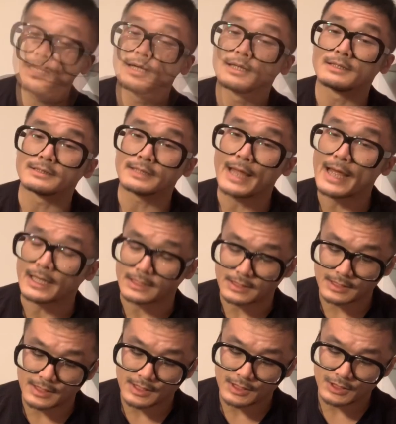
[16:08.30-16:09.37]

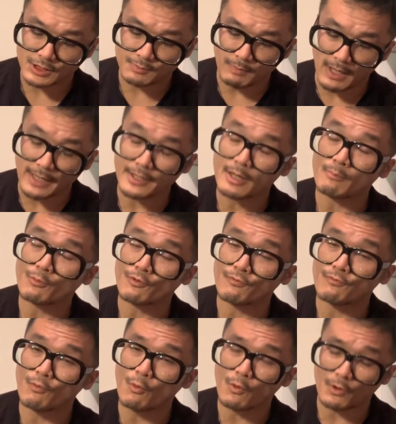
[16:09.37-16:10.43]
Next, spy number
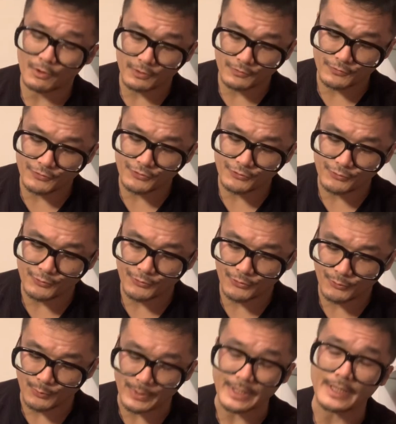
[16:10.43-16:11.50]

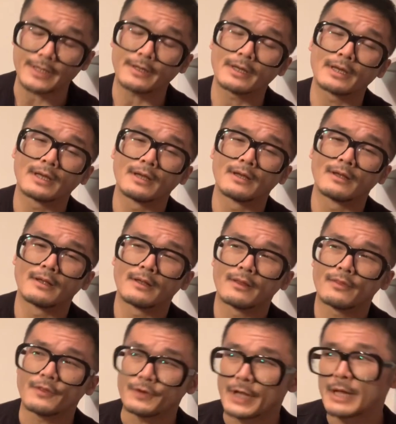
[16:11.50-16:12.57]
423.
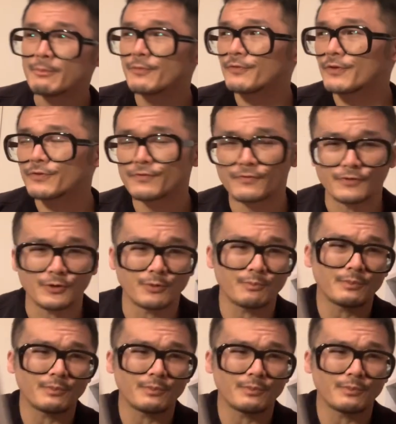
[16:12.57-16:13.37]
The name of this film